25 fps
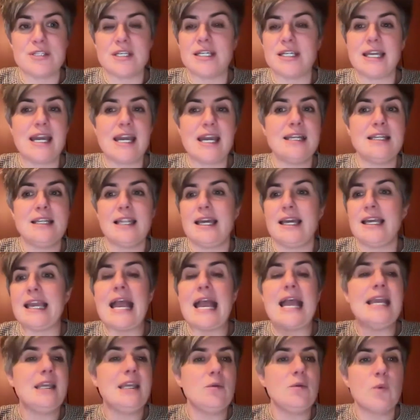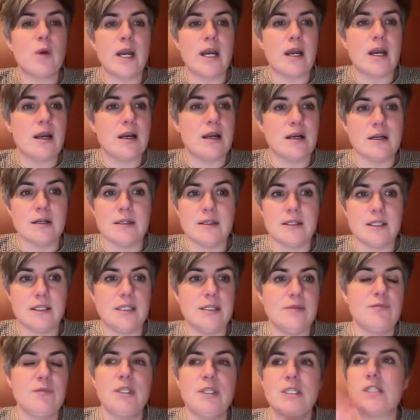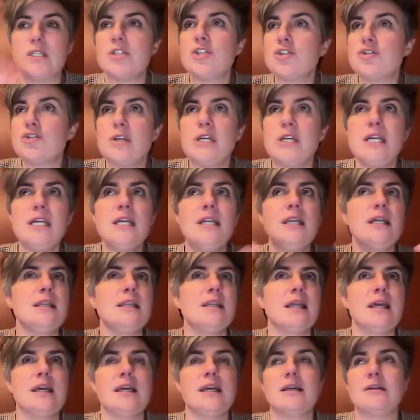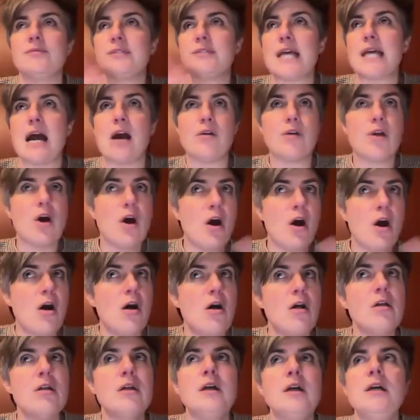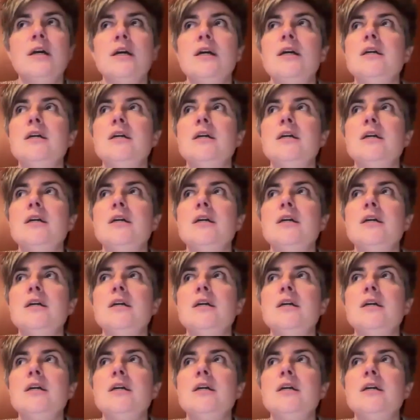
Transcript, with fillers: Again, like anywhere in the in the street, in like a town hall.